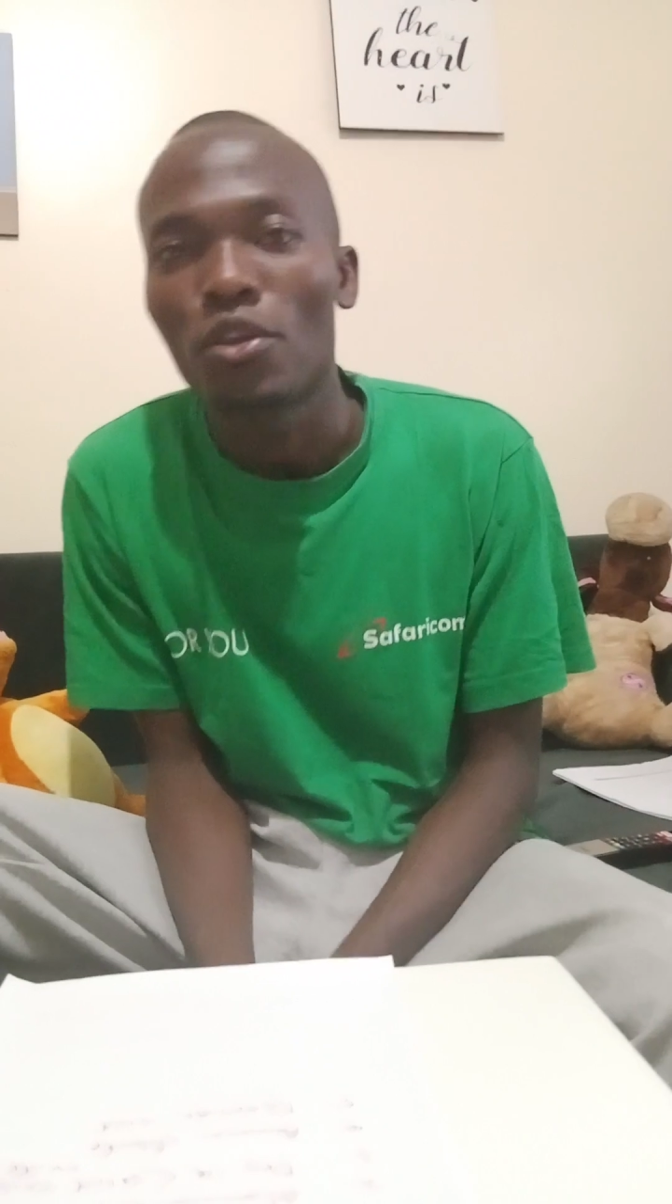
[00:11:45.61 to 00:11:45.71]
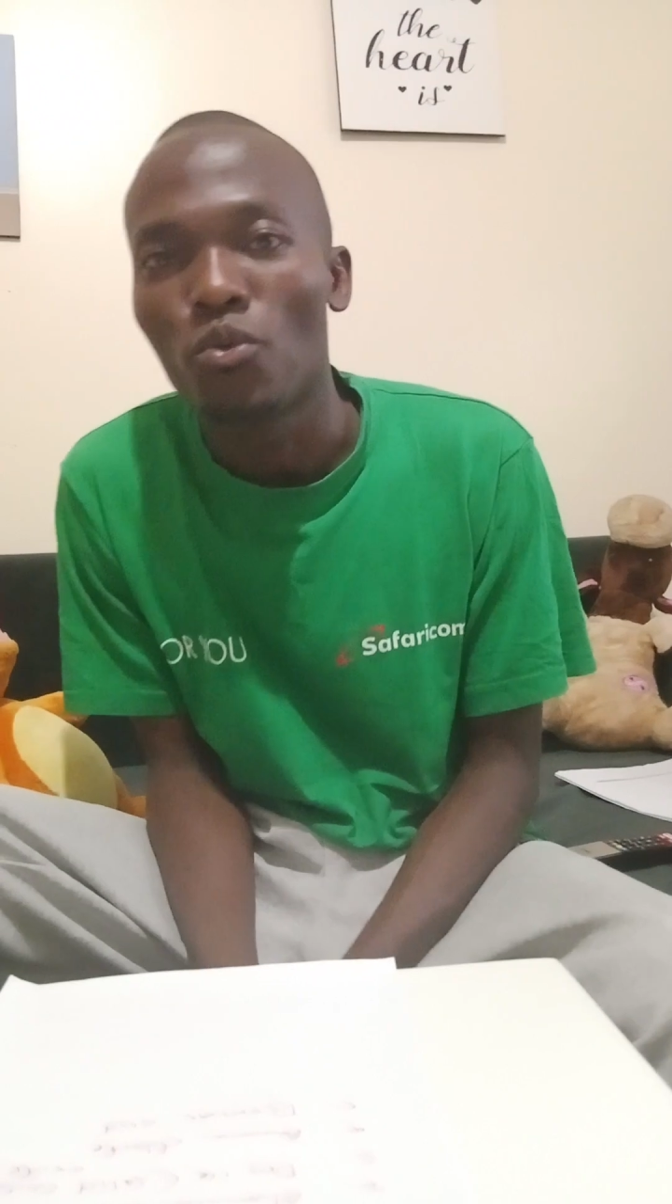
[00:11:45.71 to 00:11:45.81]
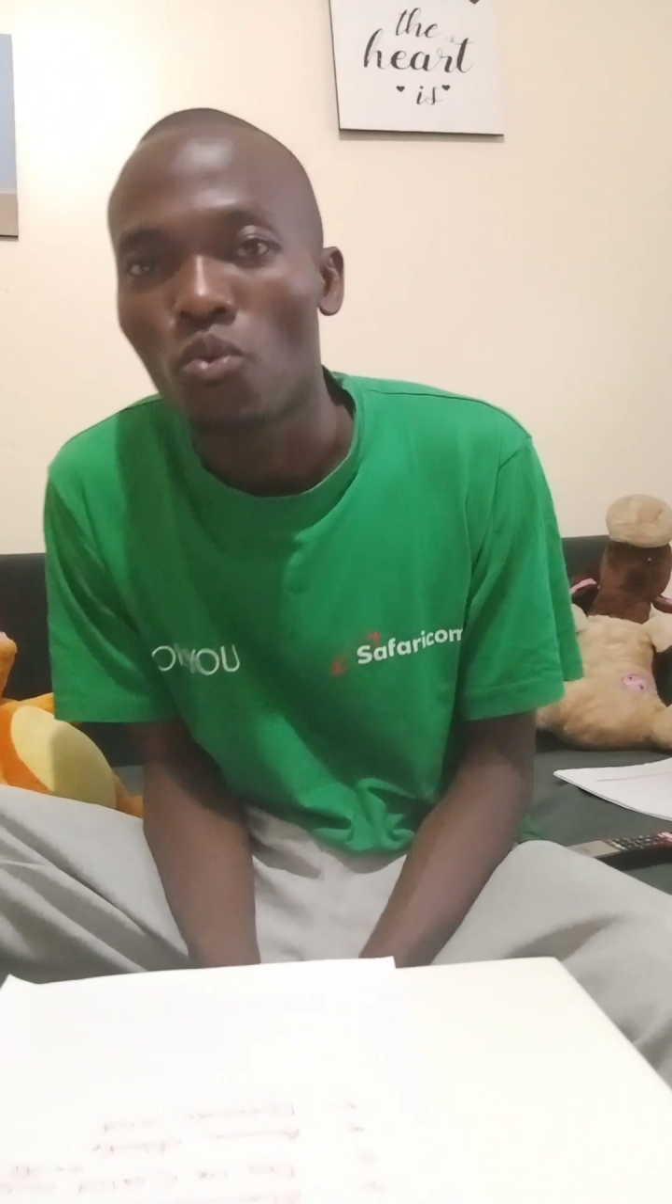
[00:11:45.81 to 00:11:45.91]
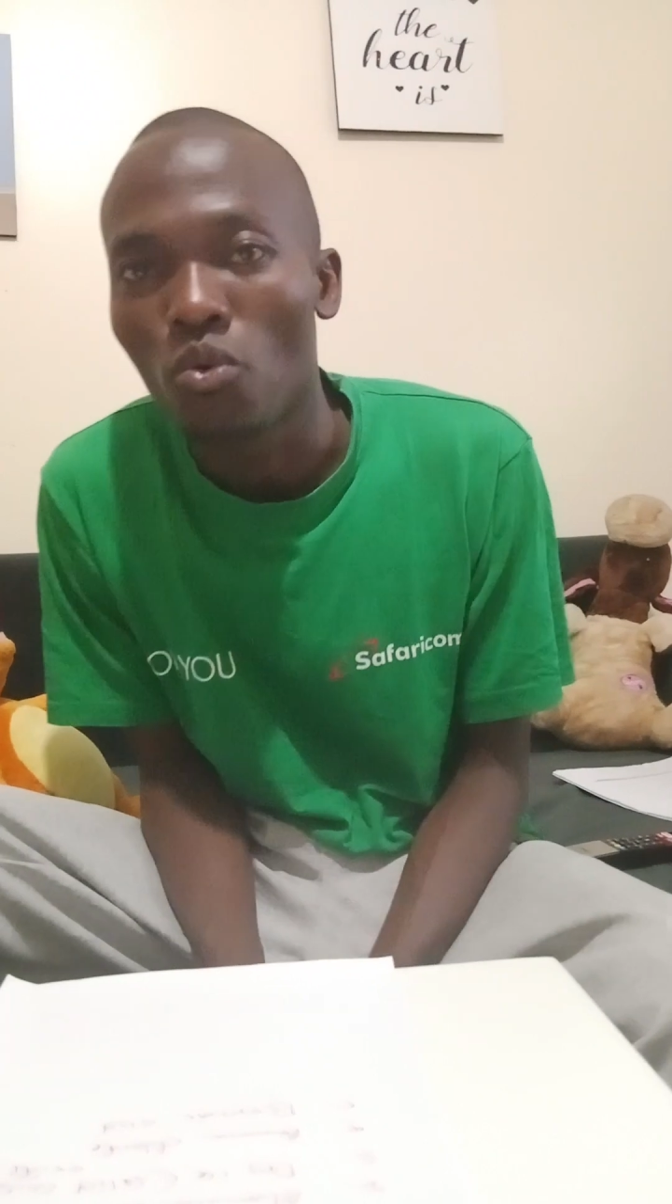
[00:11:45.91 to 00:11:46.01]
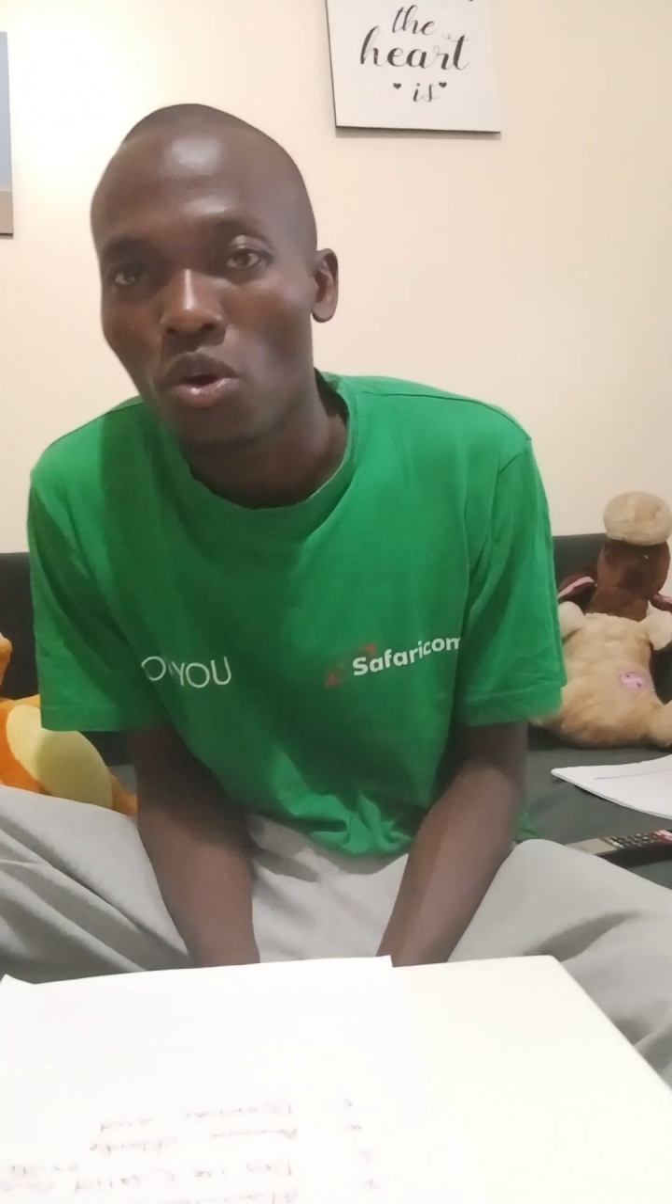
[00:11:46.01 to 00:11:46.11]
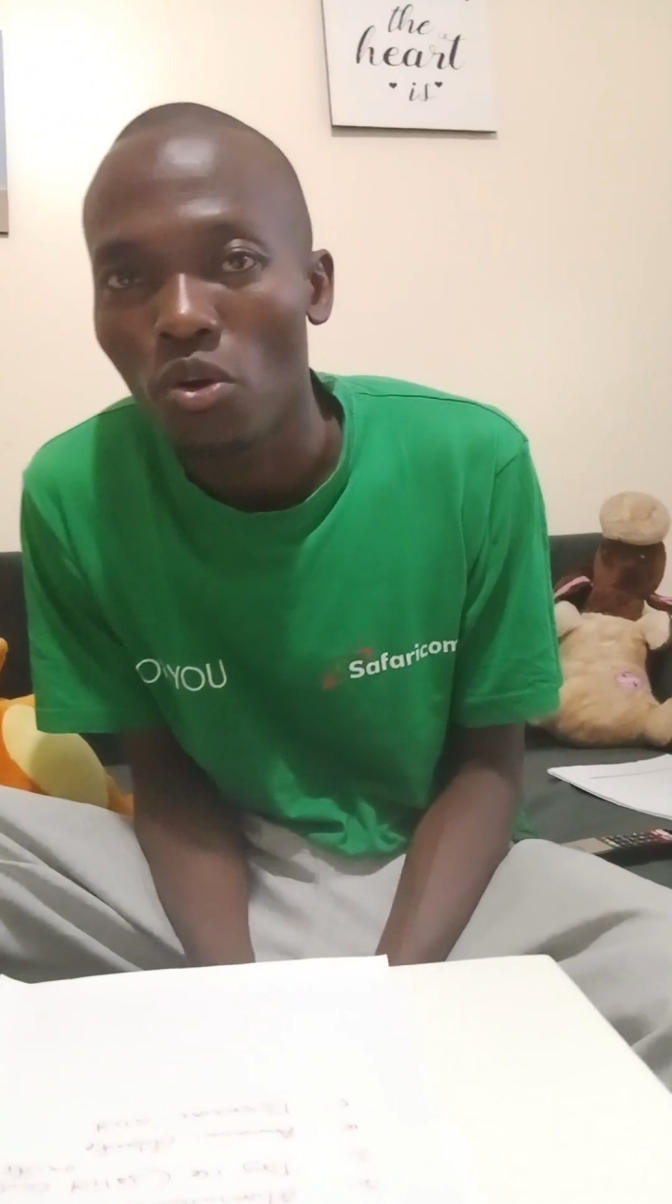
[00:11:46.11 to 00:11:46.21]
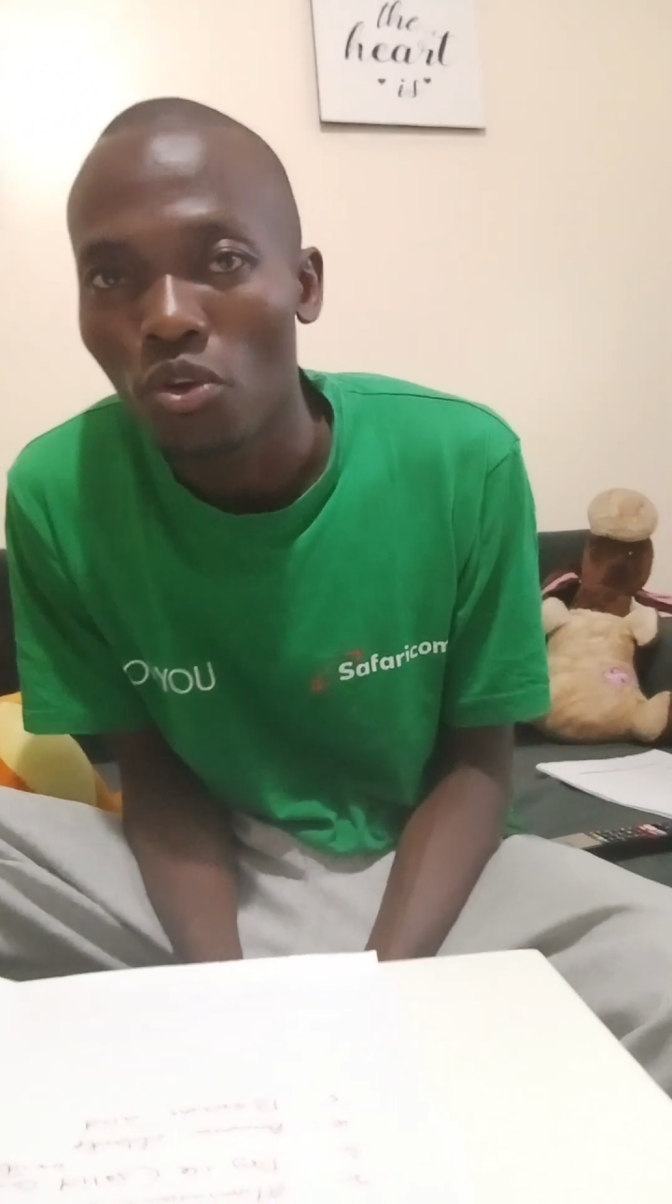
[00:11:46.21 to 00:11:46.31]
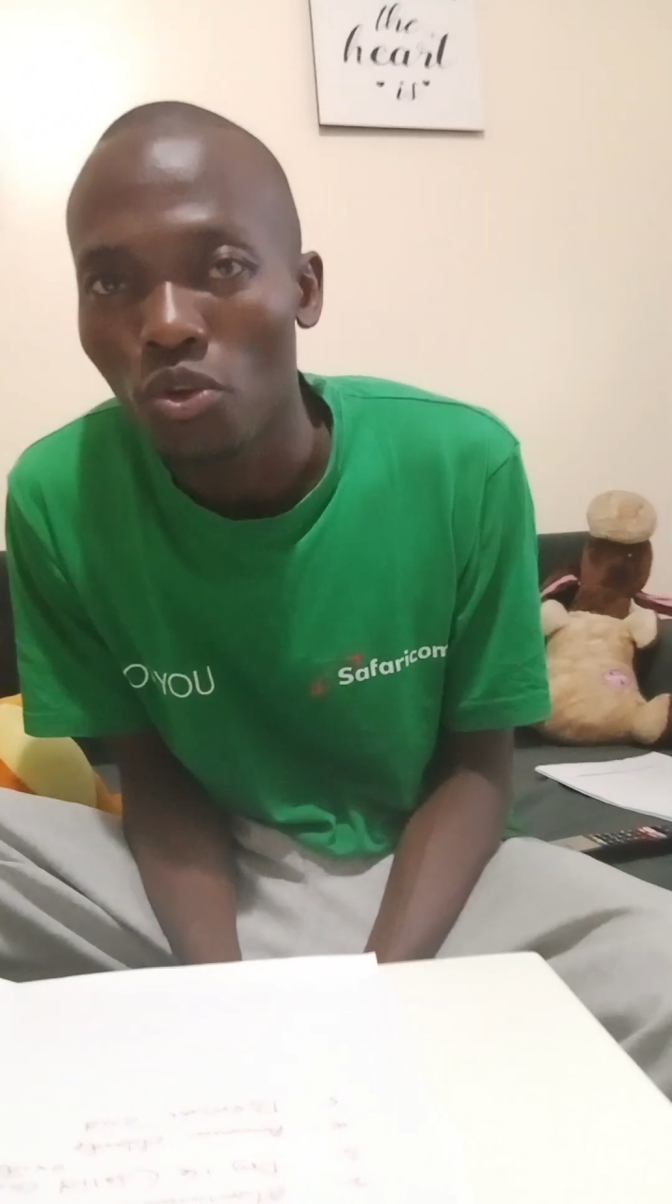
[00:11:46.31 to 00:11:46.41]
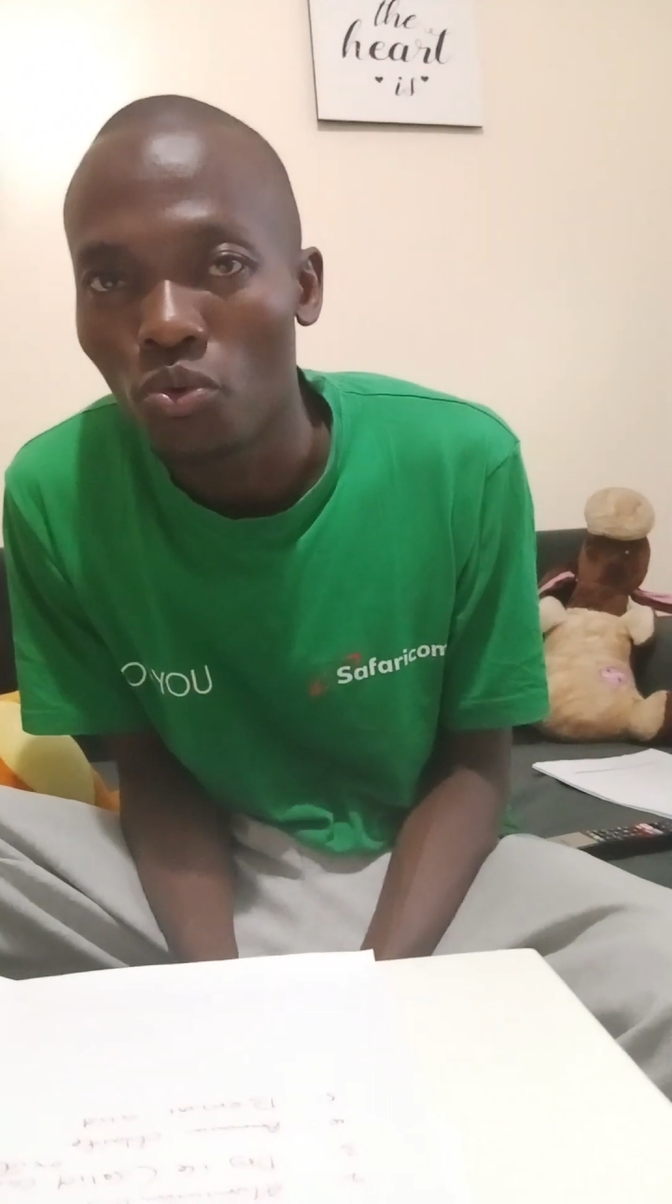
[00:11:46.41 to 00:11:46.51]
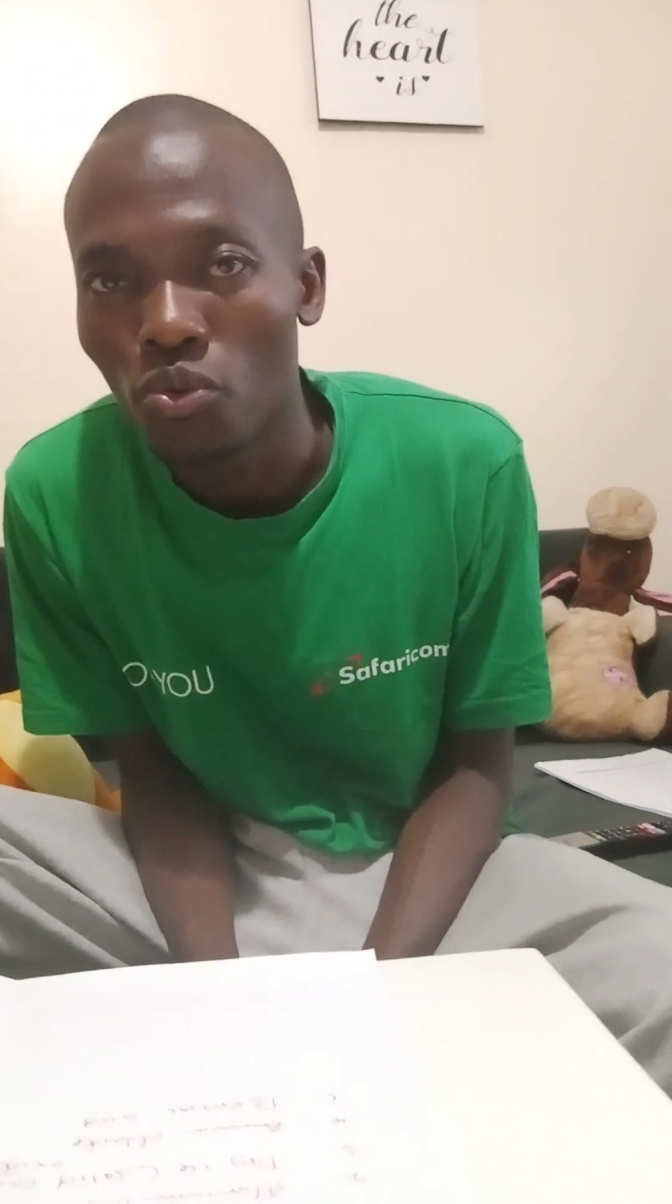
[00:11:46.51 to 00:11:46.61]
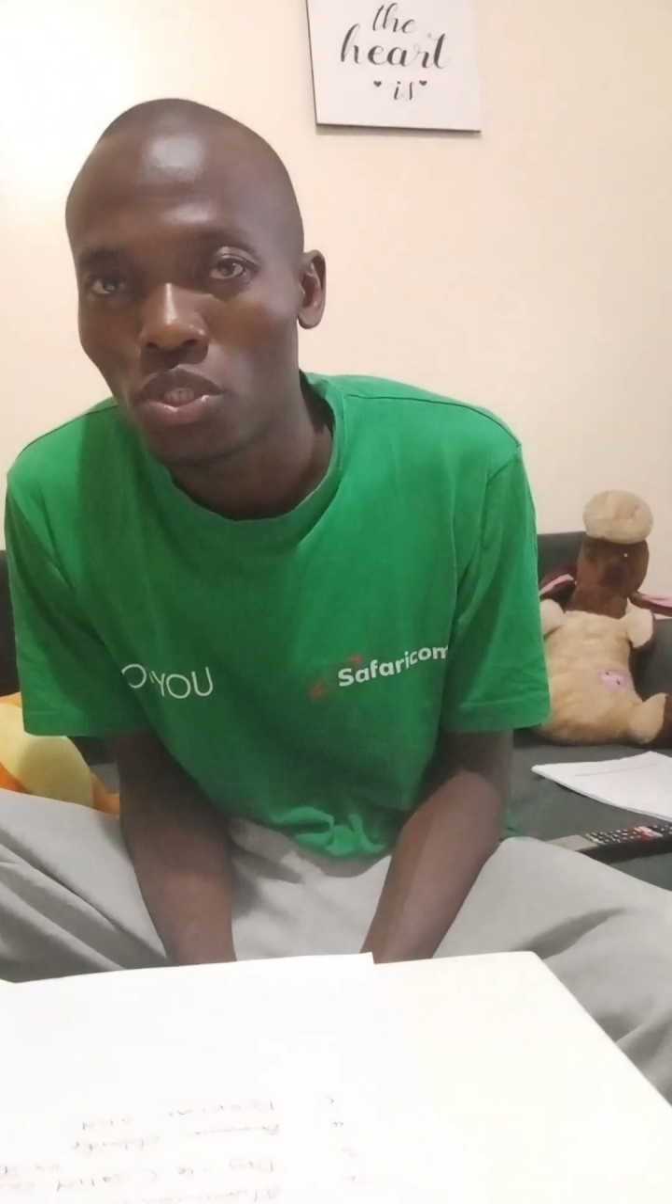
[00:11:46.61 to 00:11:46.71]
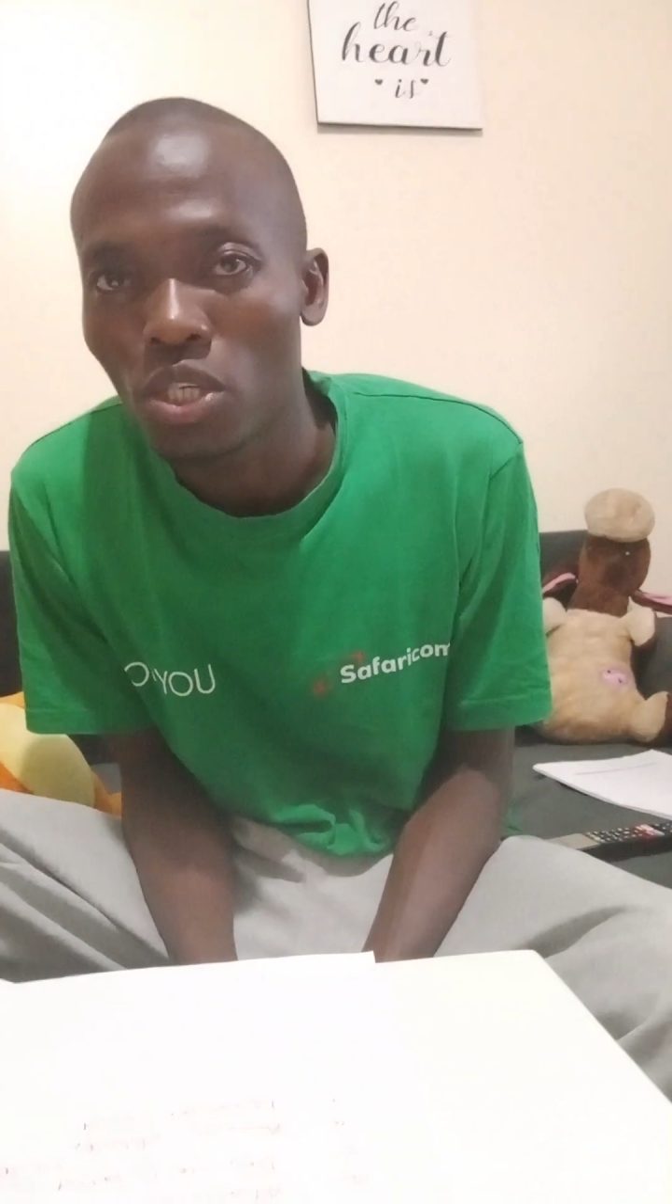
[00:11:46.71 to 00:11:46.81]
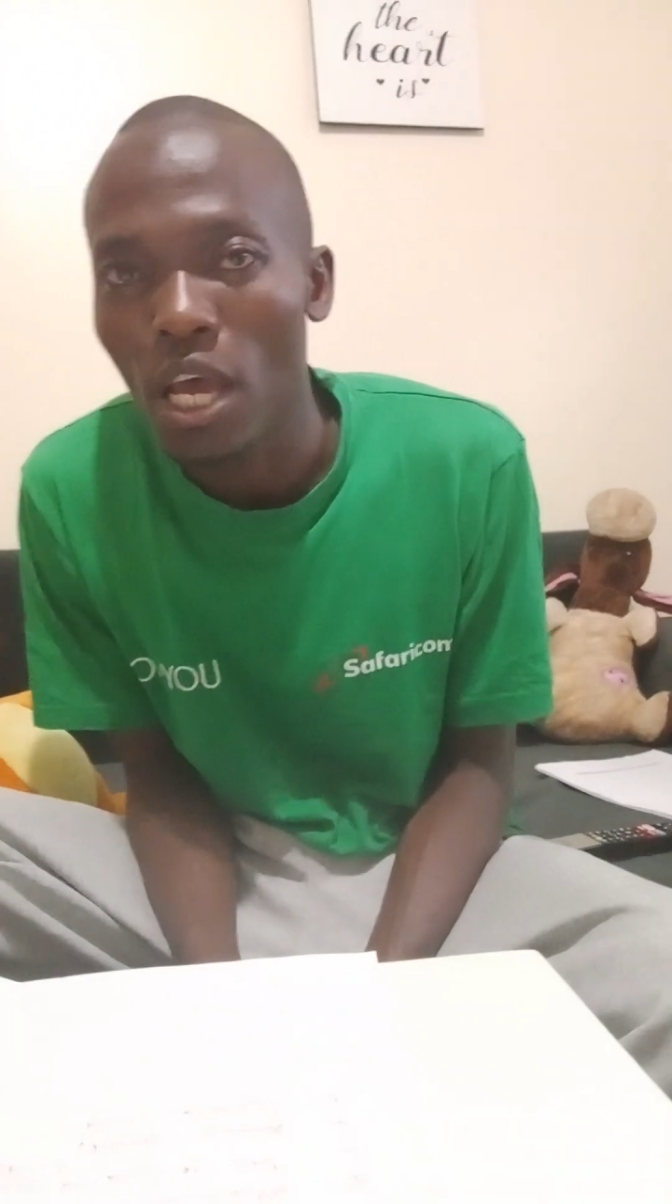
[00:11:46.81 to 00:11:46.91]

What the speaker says: will use